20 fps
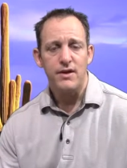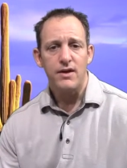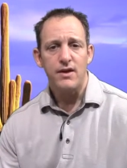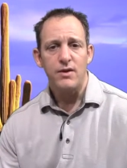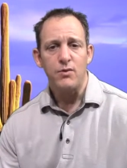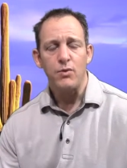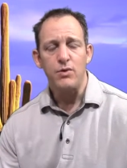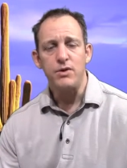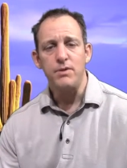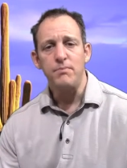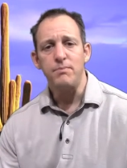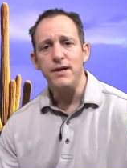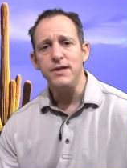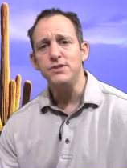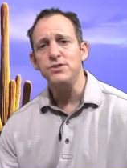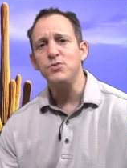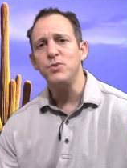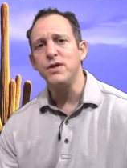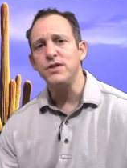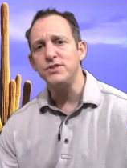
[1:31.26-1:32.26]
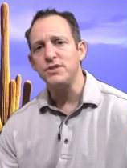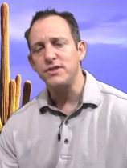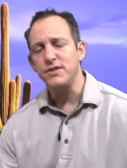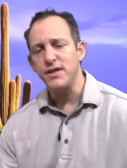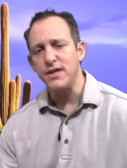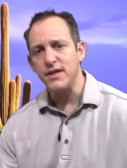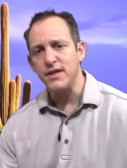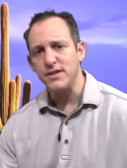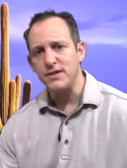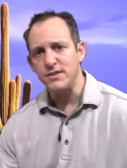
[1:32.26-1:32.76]
One of the best ways that they
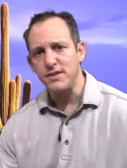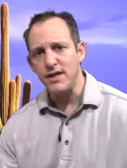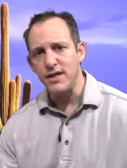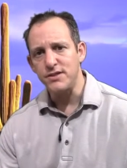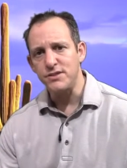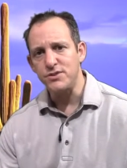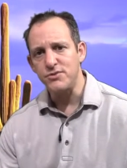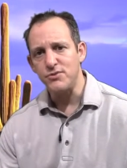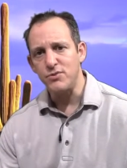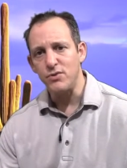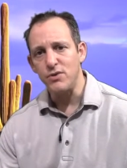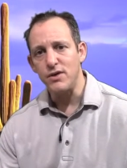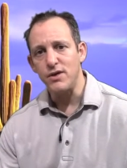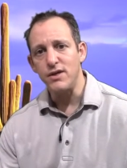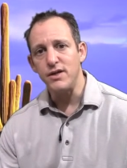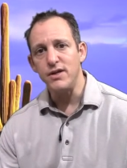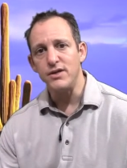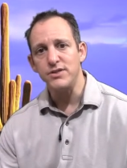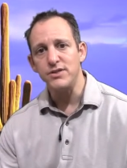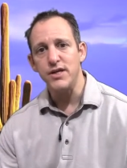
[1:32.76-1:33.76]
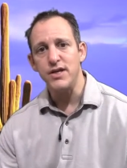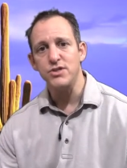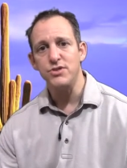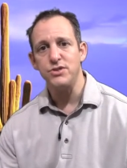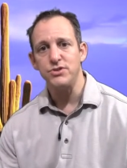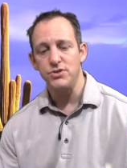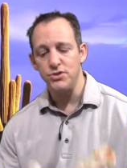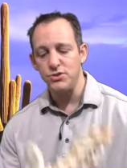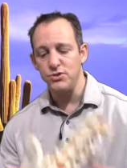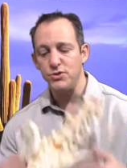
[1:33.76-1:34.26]
can test for it is actually
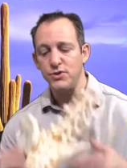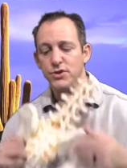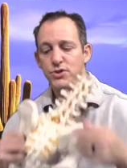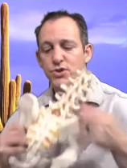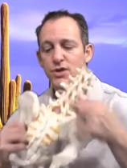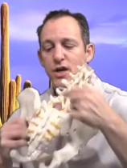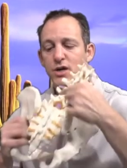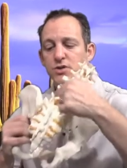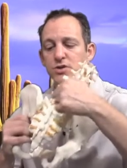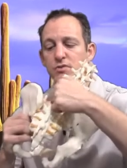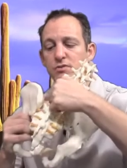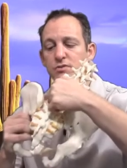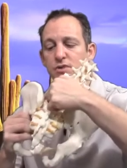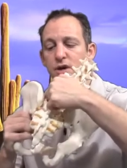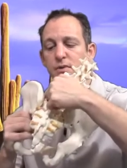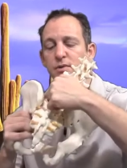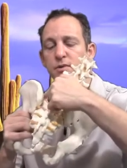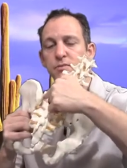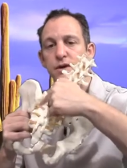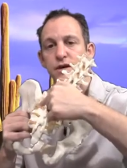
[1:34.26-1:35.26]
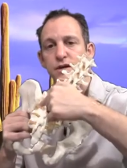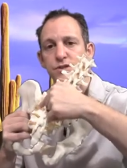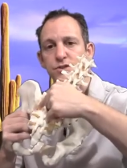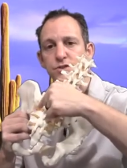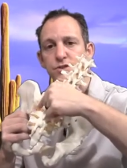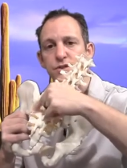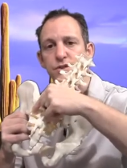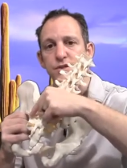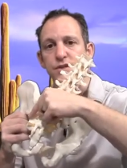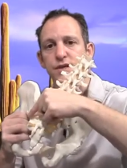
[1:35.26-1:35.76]
to do an injection of numbing
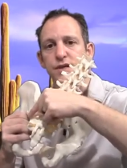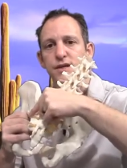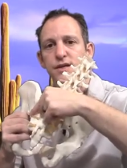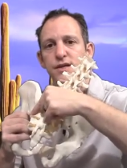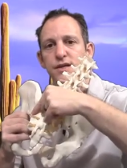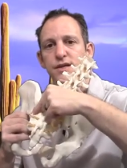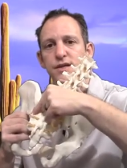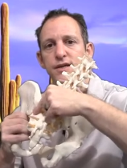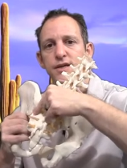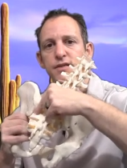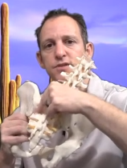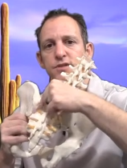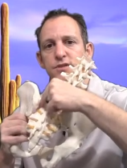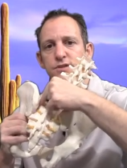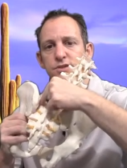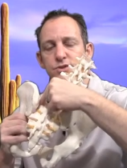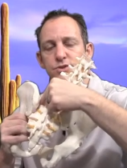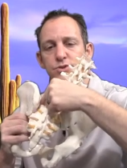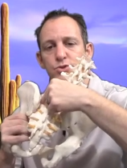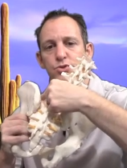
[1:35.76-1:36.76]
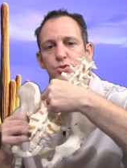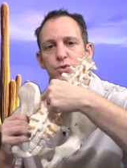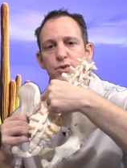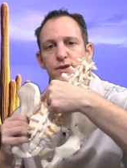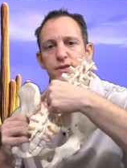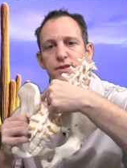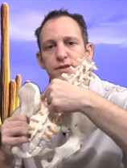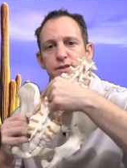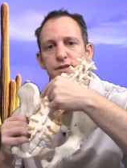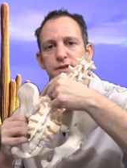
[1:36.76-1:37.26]
medicine into this
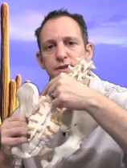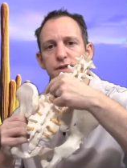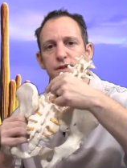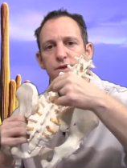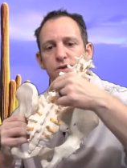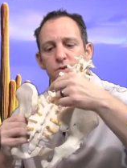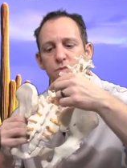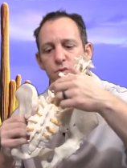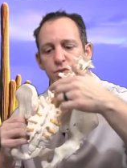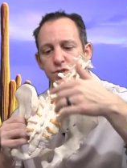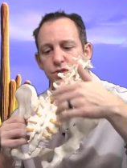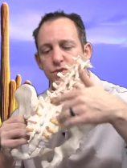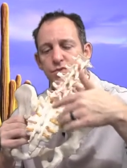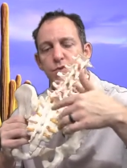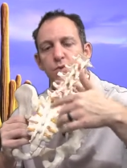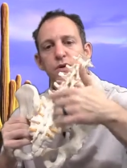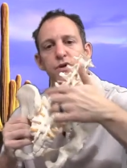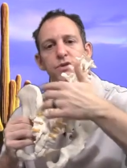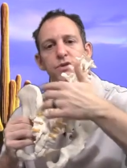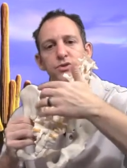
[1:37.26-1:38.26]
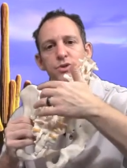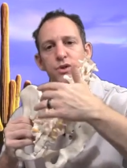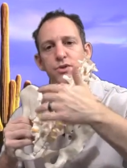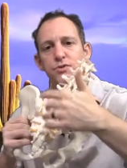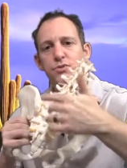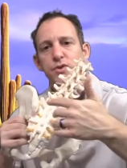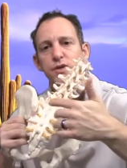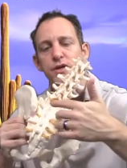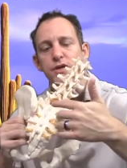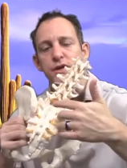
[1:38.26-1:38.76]
joint, whichever one is
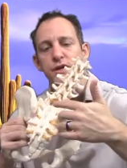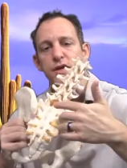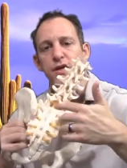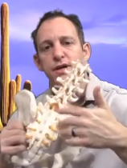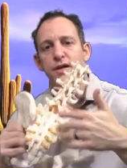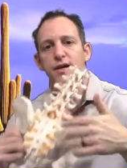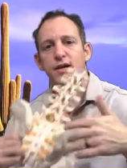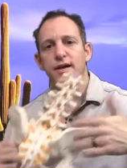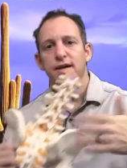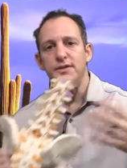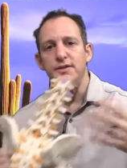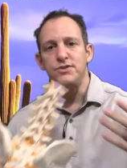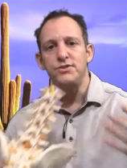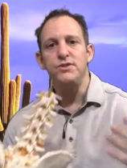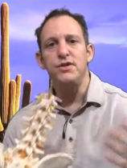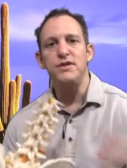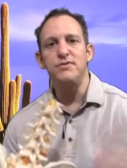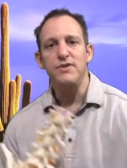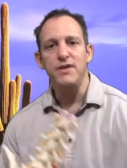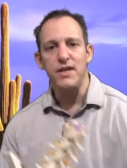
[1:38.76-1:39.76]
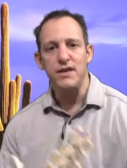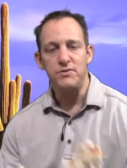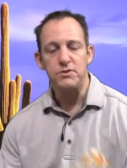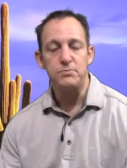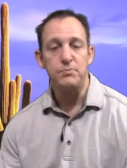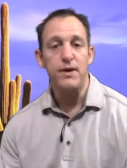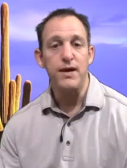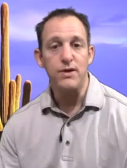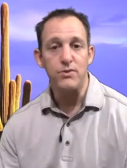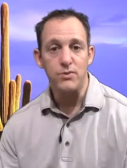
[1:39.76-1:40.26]
arthritic, and see if it gives
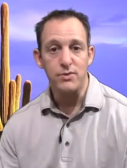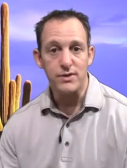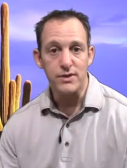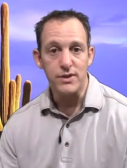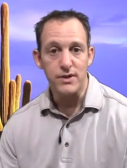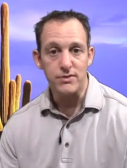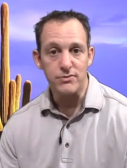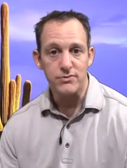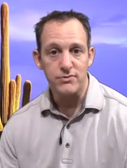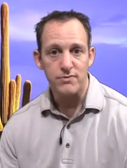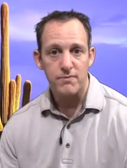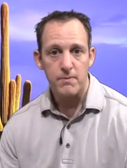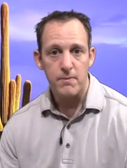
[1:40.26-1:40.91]
pain relief.